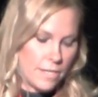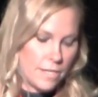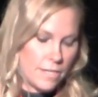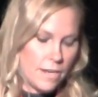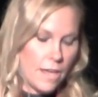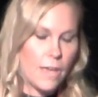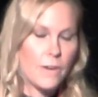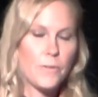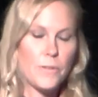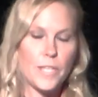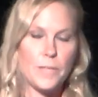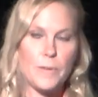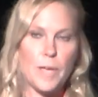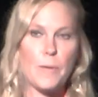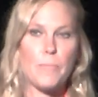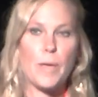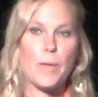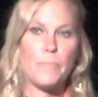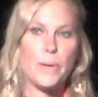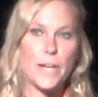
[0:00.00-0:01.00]
not only
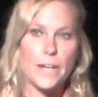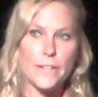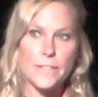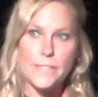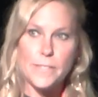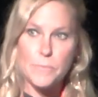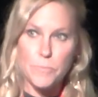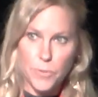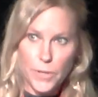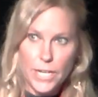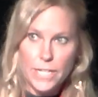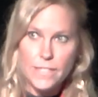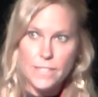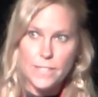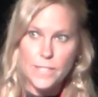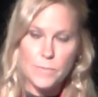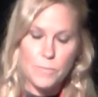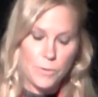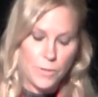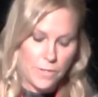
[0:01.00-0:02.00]
had my parents embraced
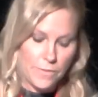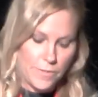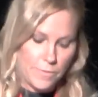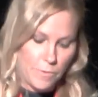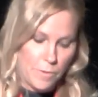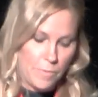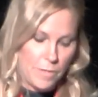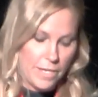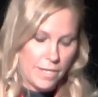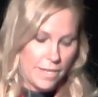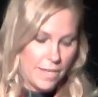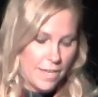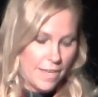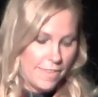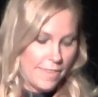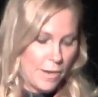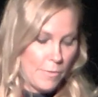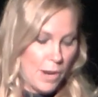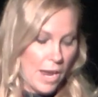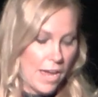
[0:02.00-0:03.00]
the sport of swimming,
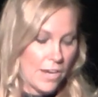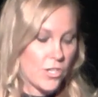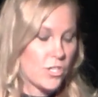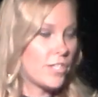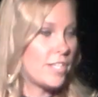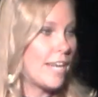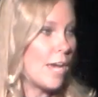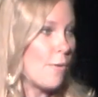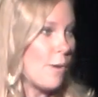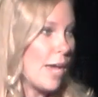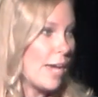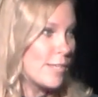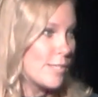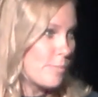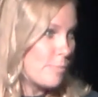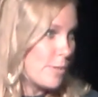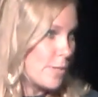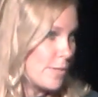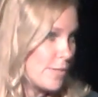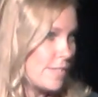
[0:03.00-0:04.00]
they were actually now
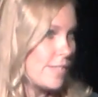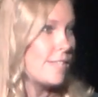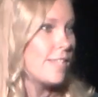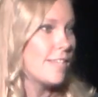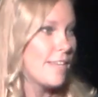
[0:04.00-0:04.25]
experts.